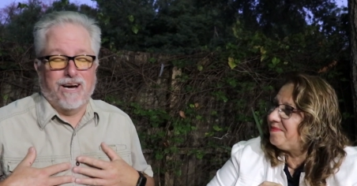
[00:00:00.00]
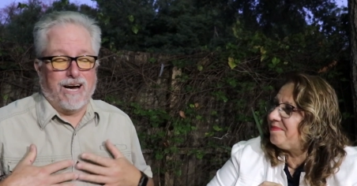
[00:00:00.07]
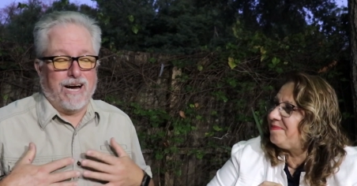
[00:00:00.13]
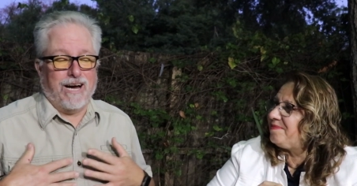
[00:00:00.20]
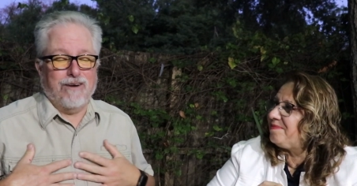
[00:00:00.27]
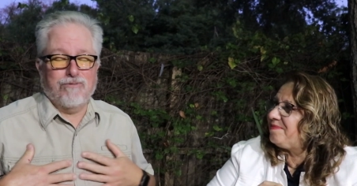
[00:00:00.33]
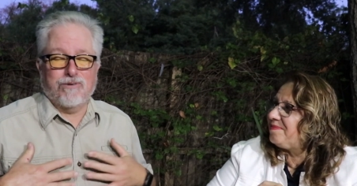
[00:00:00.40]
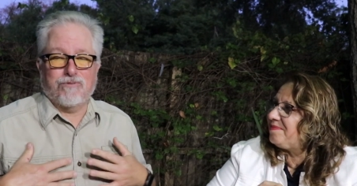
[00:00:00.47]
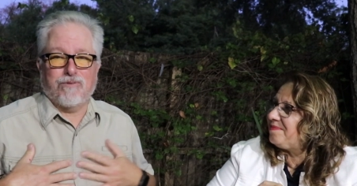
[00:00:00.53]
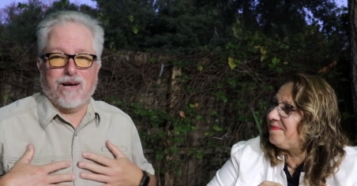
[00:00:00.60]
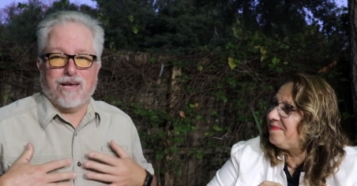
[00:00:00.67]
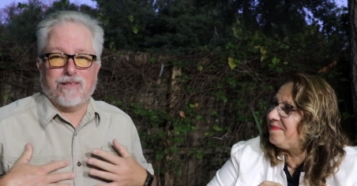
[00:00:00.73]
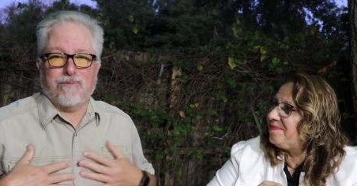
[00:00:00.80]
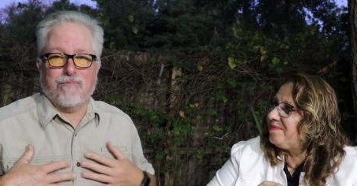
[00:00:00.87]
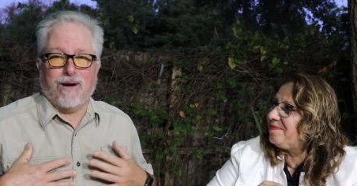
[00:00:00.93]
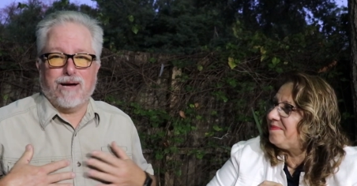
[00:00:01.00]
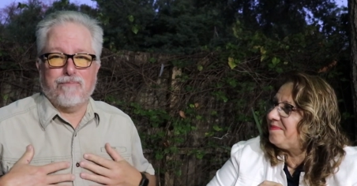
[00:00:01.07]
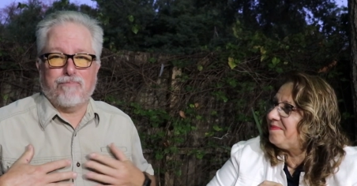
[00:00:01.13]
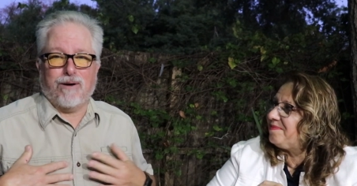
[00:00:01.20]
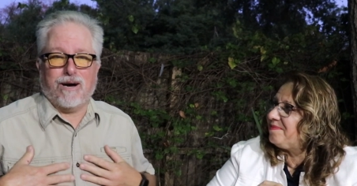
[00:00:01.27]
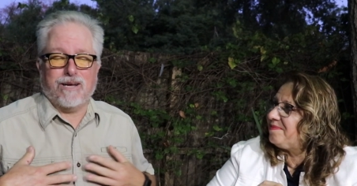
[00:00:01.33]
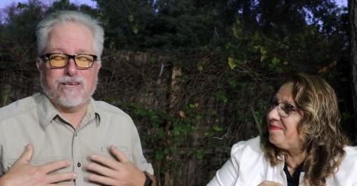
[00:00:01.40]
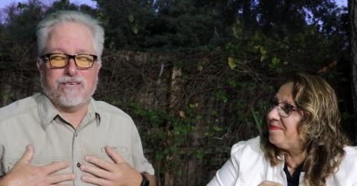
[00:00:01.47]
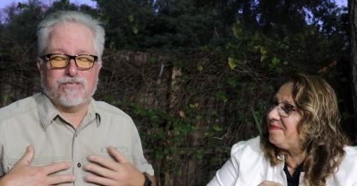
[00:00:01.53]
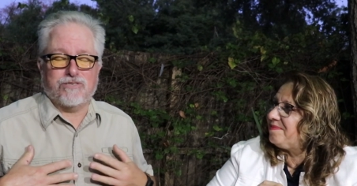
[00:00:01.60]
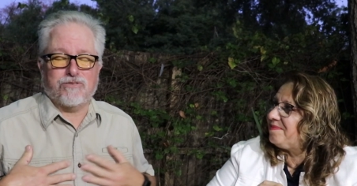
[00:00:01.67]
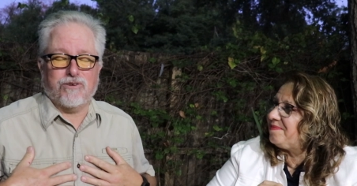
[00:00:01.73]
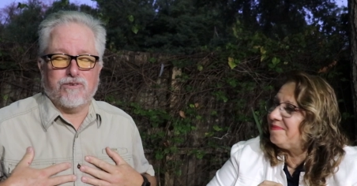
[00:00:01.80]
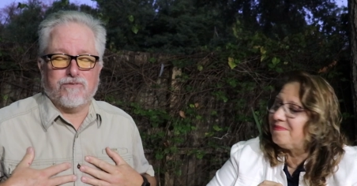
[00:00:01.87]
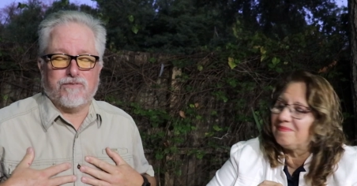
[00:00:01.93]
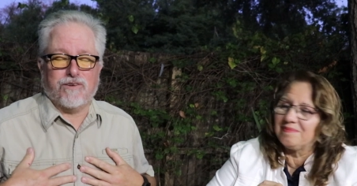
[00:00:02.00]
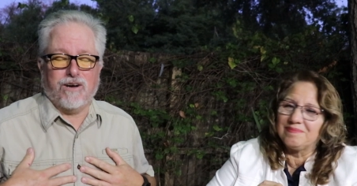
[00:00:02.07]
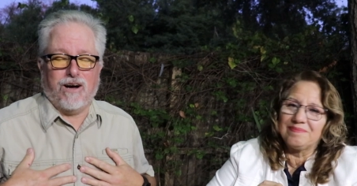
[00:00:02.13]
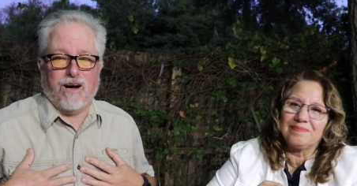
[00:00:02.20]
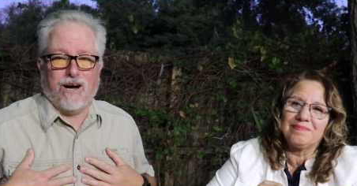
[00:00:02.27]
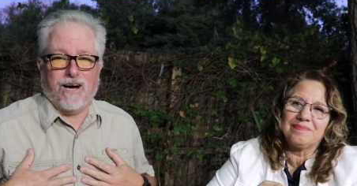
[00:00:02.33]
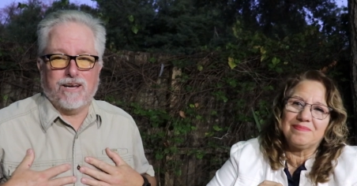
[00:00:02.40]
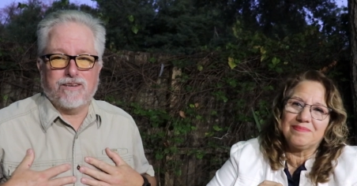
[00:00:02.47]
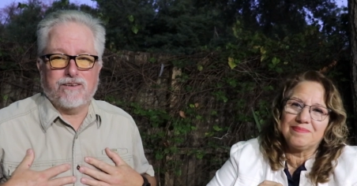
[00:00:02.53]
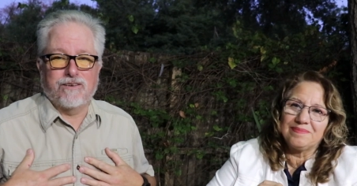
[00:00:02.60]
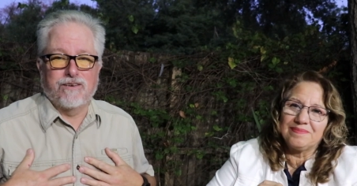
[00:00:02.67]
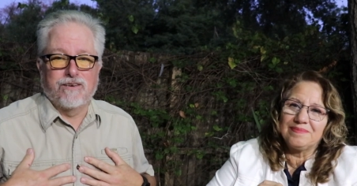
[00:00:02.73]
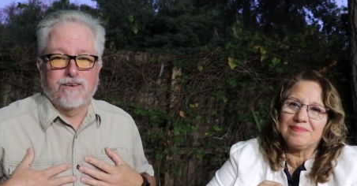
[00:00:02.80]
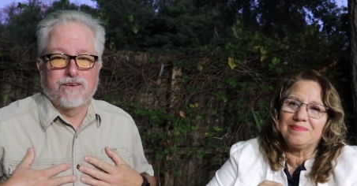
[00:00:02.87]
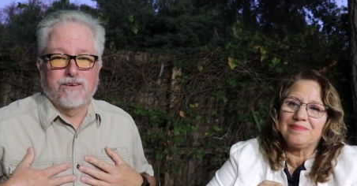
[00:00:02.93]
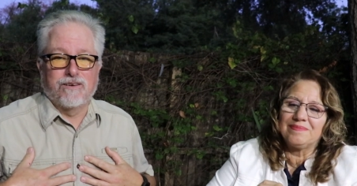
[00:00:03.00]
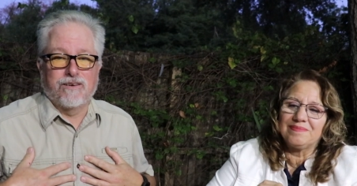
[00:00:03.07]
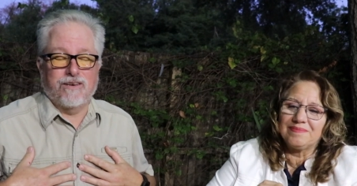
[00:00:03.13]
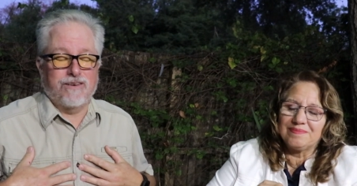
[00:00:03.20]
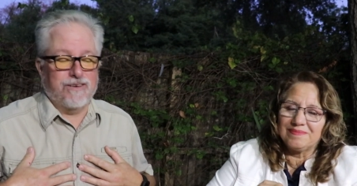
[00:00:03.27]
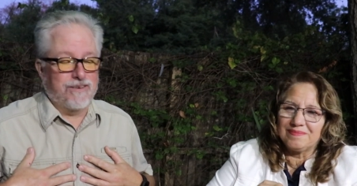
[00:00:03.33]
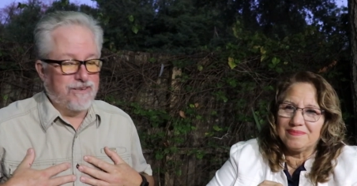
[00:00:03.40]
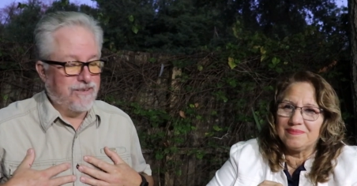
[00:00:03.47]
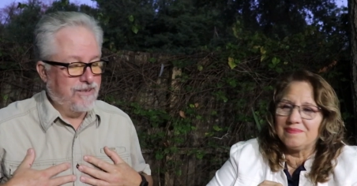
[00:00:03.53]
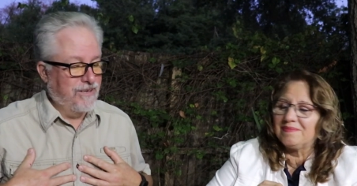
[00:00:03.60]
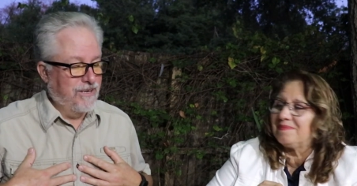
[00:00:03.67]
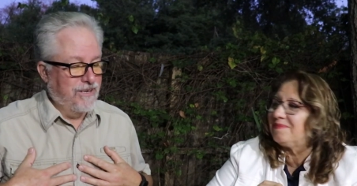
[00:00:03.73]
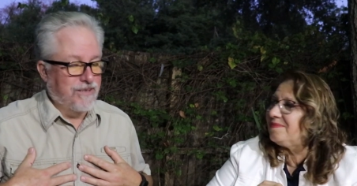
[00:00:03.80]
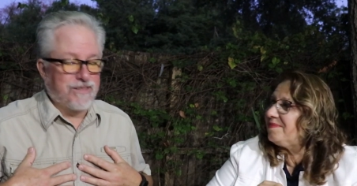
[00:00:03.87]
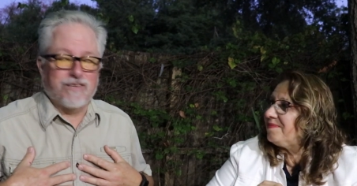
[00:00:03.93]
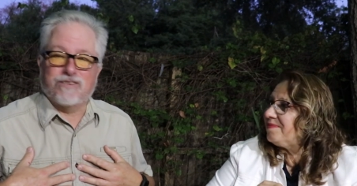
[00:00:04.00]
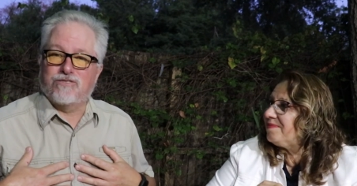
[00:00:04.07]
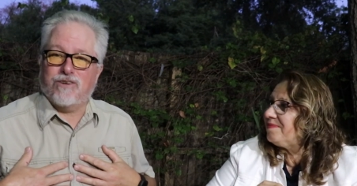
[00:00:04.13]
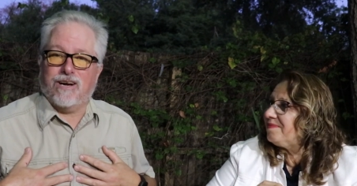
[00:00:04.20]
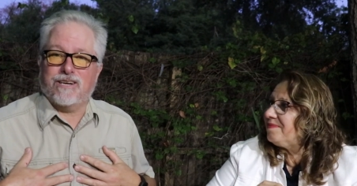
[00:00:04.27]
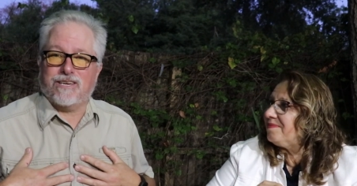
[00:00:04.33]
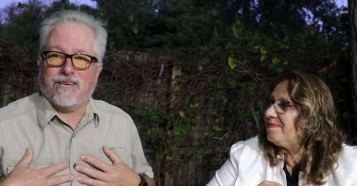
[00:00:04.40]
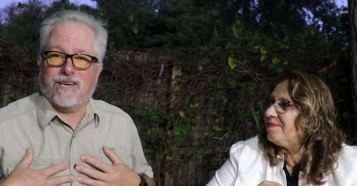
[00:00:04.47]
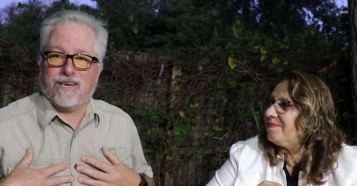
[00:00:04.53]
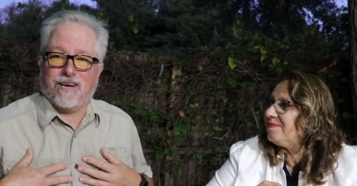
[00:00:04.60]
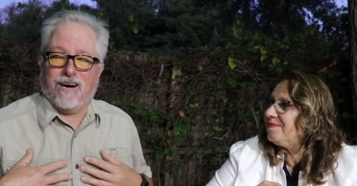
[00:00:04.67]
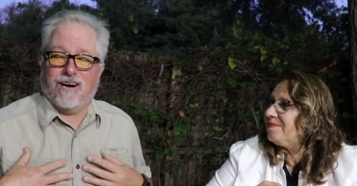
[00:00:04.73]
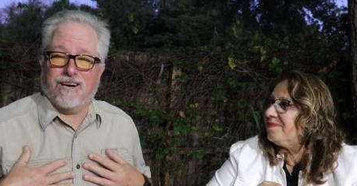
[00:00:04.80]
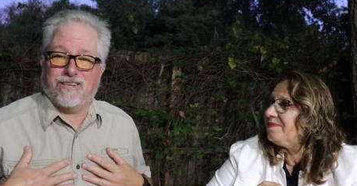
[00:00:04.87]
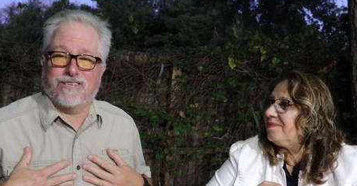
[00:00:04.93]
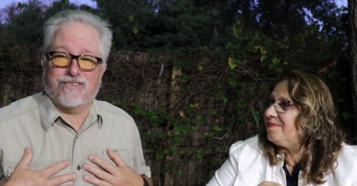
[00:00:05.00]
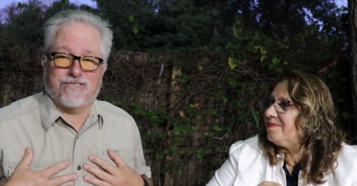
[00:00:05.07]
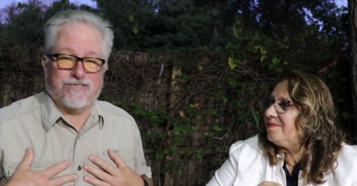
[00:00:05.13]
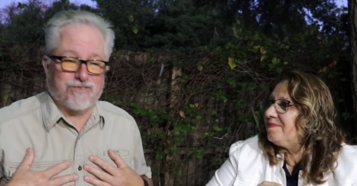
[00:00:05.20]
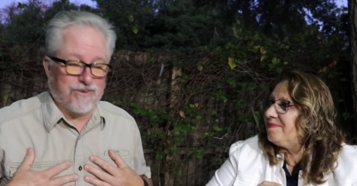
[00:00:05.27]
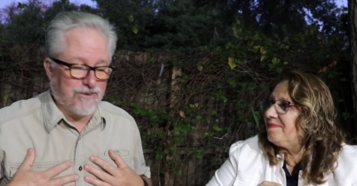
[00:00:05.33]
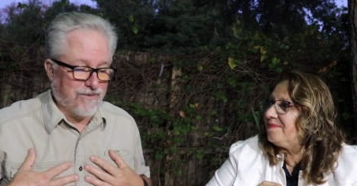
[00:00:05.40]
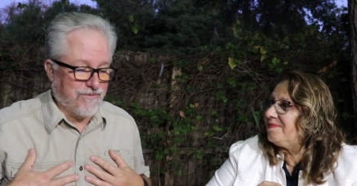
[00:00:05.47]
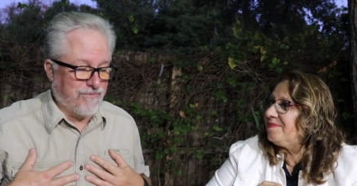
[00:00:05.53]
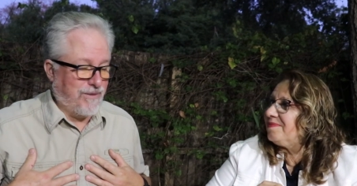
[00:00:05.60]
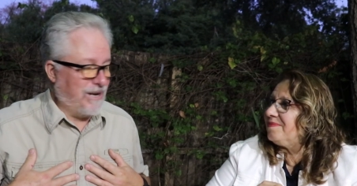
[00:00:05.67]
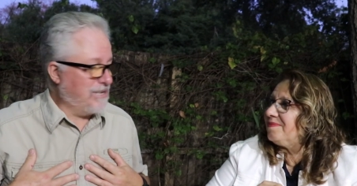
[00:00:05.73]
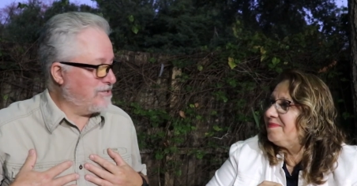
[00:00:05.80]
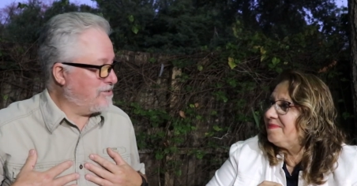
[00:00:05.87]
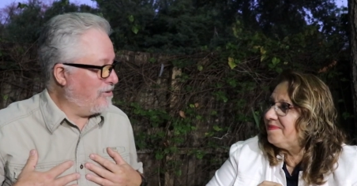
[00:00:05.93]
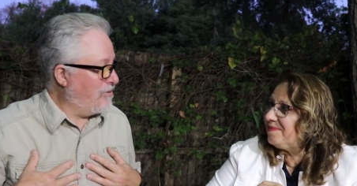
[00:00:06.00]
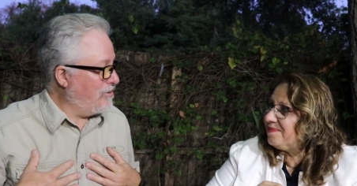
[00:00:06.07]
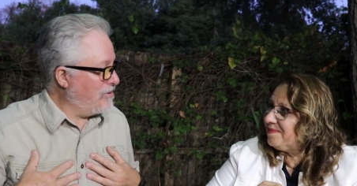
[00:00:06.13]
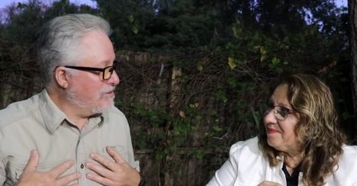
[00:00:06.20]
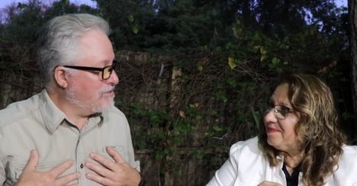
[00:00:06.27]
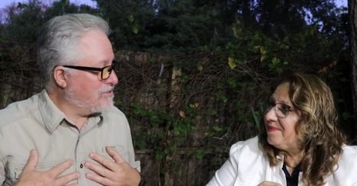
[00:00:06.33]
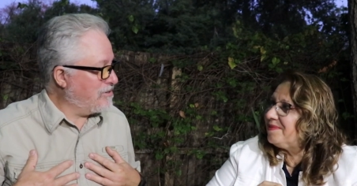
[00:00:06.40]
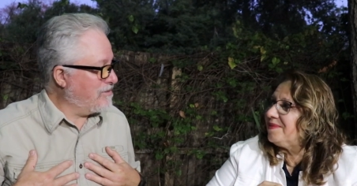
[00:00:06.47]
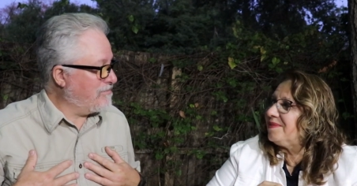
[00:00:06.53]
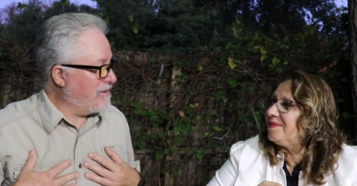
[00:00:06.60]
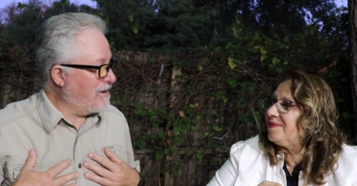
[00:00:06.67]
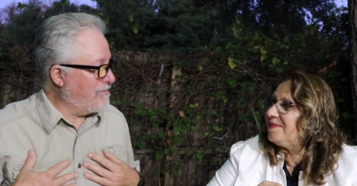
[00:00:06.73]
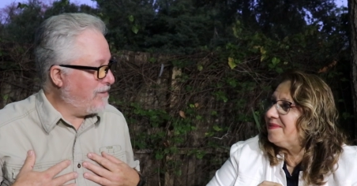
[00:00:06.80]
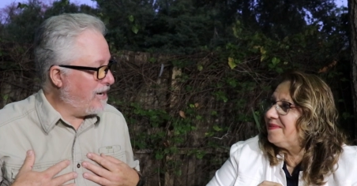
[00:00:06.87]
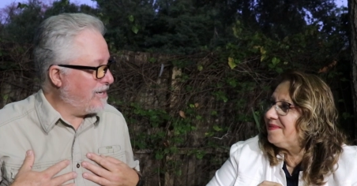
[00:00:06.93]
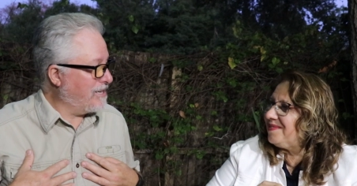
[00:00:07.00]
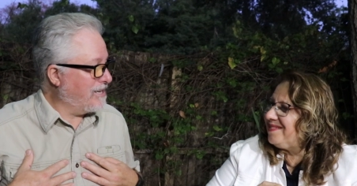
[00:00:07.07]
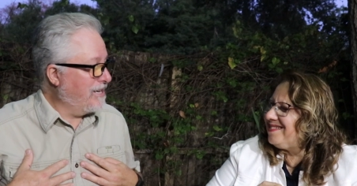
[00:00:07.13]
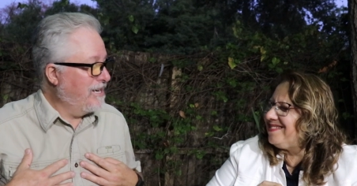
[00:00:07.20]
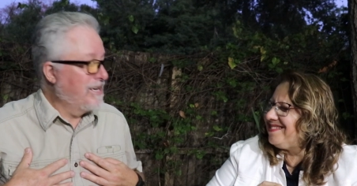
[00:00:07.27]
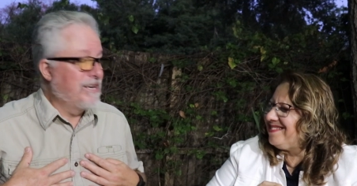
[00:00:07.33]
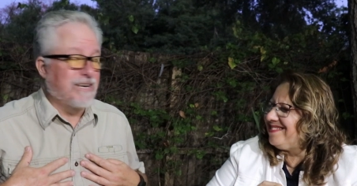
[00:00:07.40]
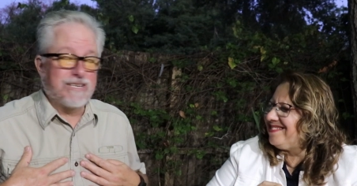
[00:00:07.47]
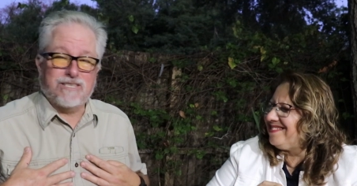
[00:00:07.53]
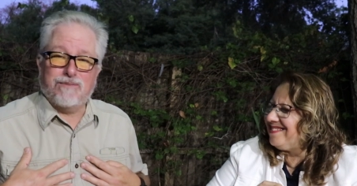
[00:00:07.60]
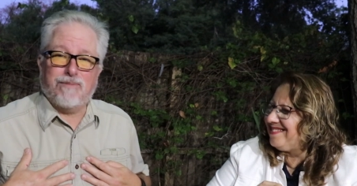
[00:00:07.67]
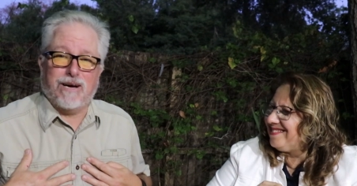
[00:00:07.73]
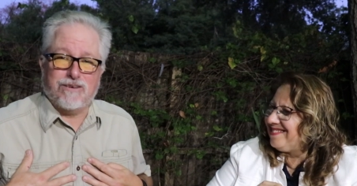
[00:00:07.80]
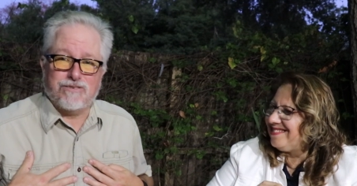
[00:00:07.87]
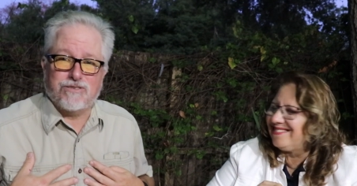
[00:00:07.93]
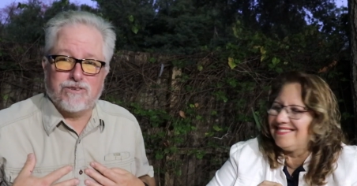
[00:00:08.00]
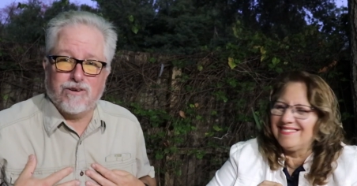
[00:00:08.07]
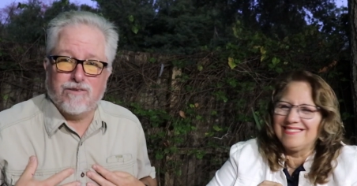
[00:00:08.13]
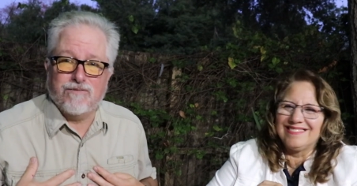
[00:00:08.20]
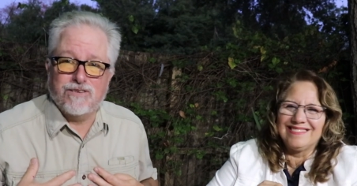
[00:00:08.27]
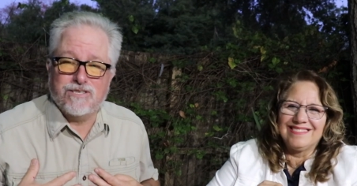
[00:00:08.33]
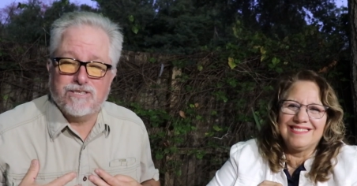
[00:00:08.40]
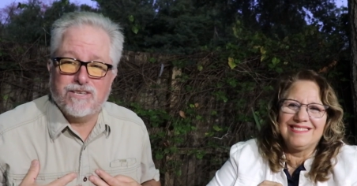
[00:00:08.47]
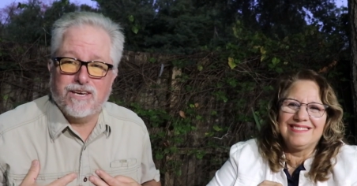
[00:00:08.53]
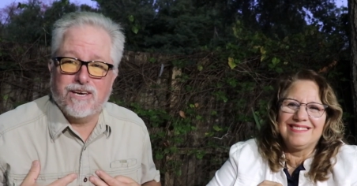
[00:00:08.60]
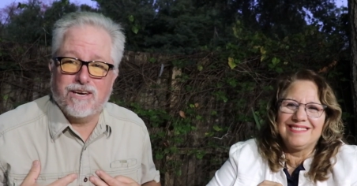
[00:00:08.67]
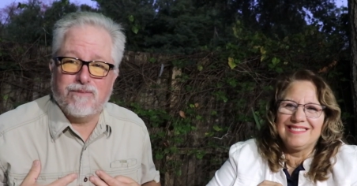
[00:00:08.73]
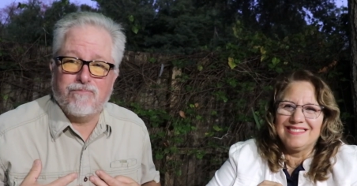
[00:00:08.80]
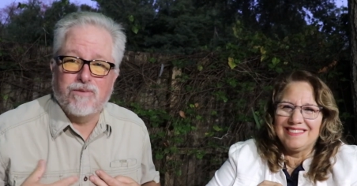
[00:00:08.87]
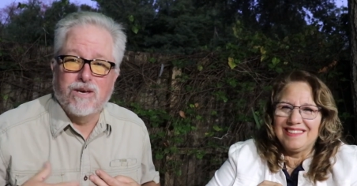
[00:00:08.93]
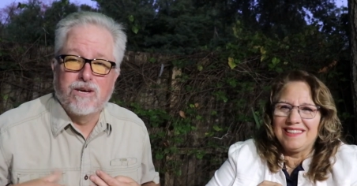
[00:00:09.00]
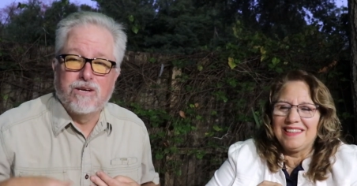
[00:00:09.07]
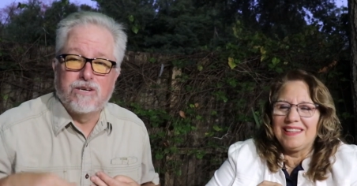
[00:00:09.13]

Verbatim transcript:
Speaker 1: I would rather my body serve God than try to get God to serve my soul and serve my body. It's about service to Him.